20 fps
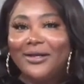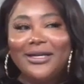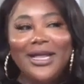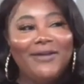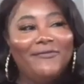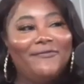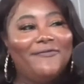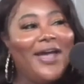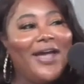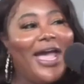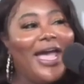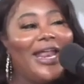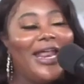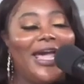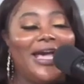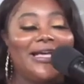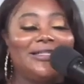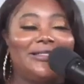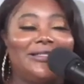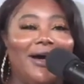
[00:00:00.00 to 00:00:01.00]
That fine
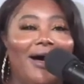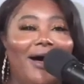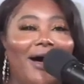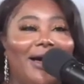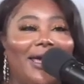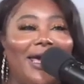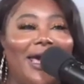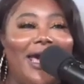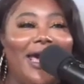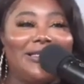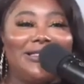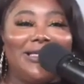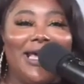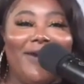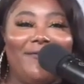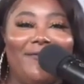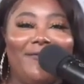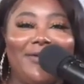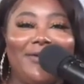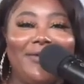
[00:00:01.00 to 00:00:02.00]
ass, dark ass
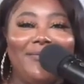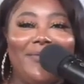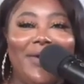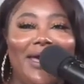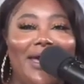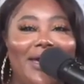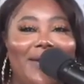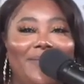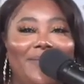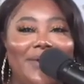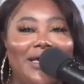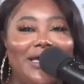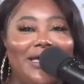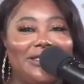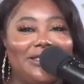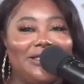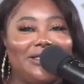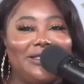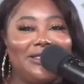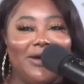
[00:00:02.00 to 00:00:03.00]
African man,
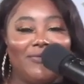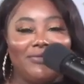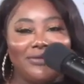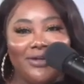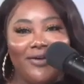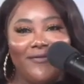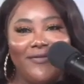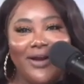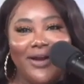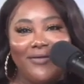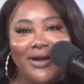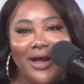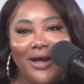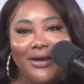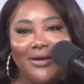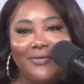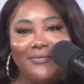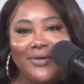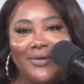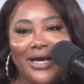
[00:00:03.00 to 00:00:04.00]
bitch, that was over there with
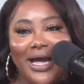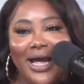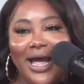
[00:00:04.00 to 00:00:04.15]
all them.